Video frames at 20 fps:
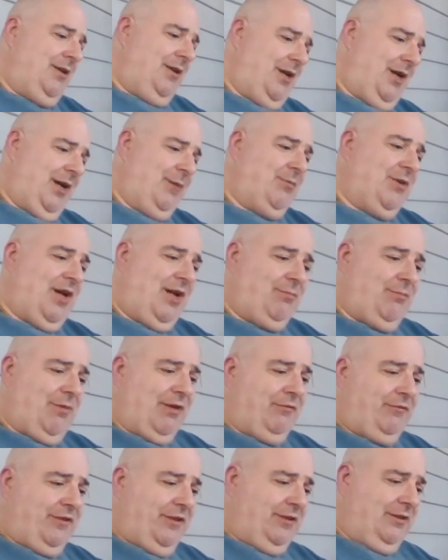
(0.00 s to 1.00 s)
I'm not
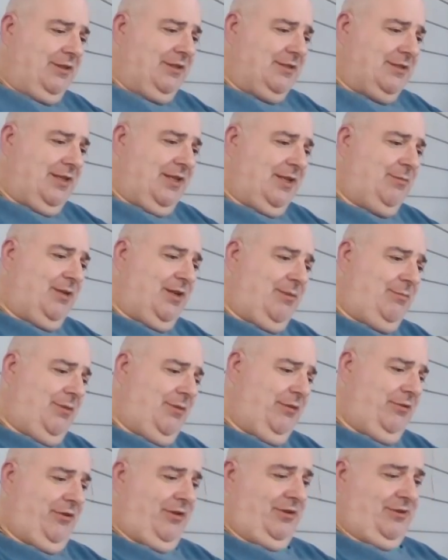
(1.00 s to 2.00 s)
my feelings, I am not
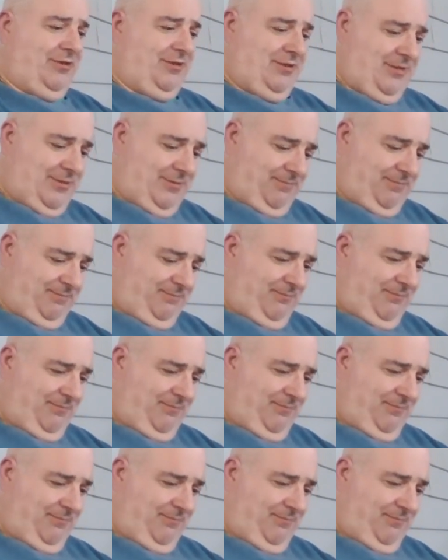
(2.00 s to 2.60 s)
my thoughts.